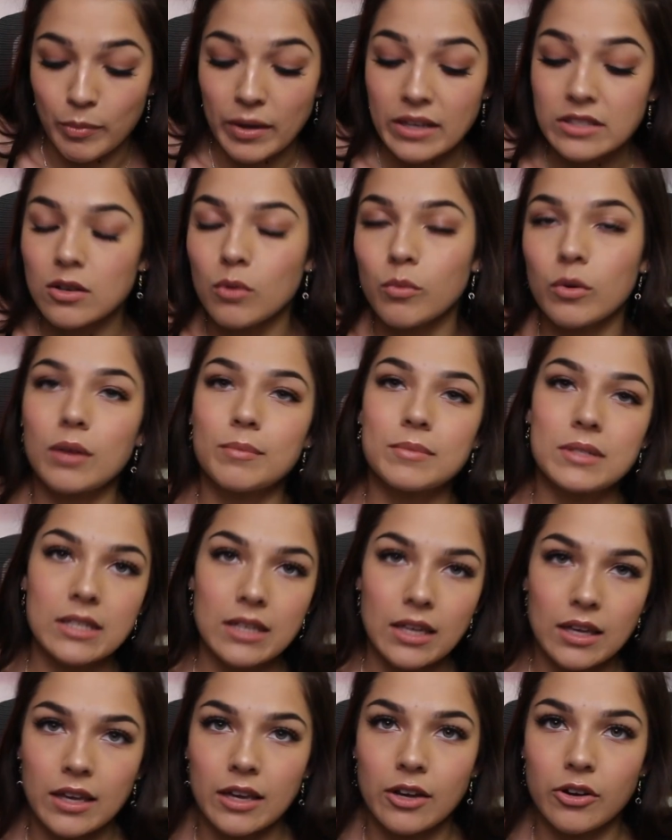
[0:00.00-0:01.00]
Based on what I'm
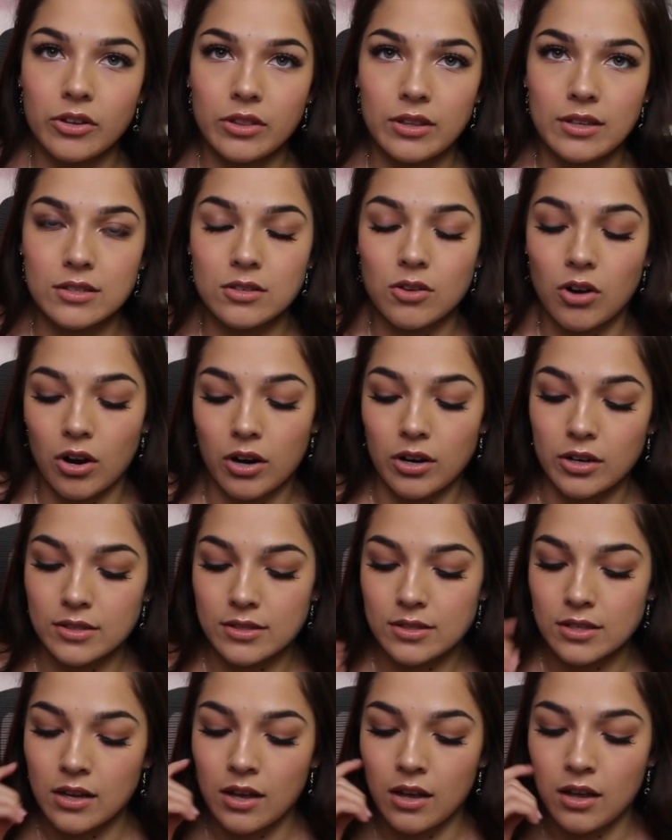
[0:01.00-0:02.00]
seeing here in these
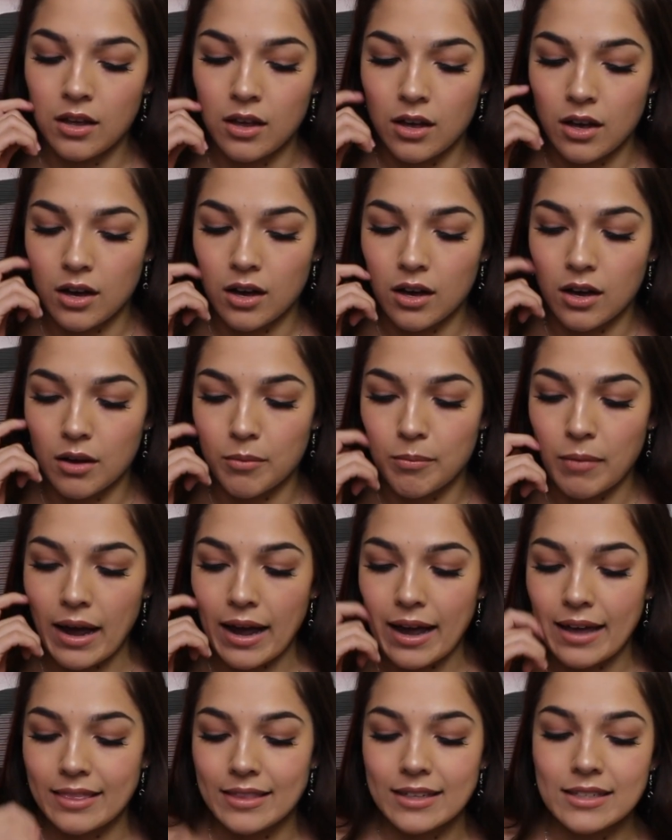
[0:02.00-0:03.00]
cards,
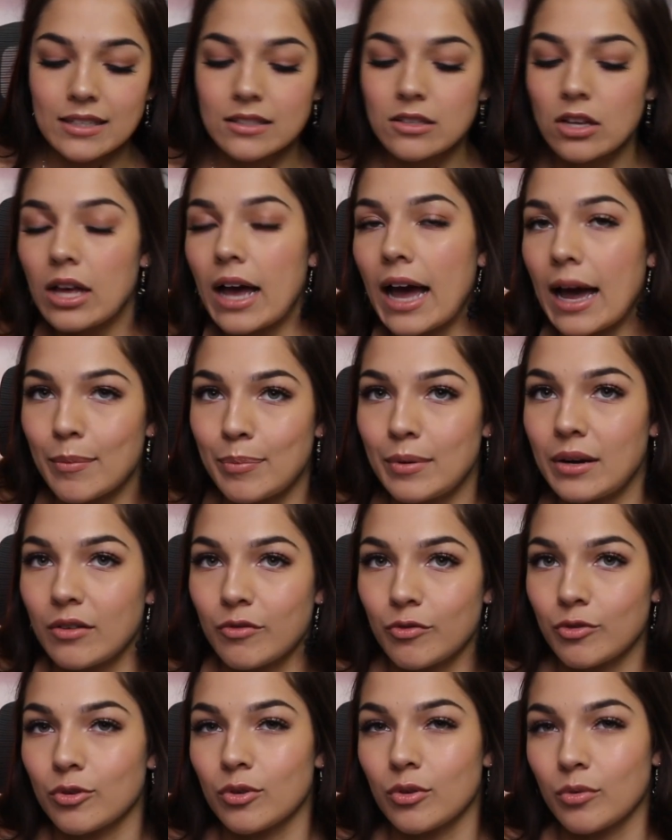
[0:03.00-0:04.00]
this is all happening
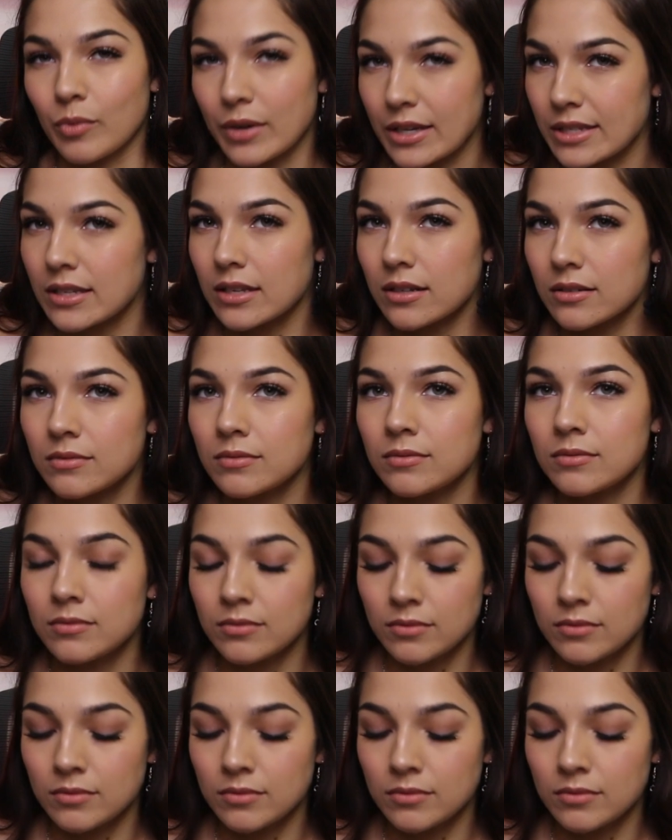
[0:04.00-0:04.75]
for a reason.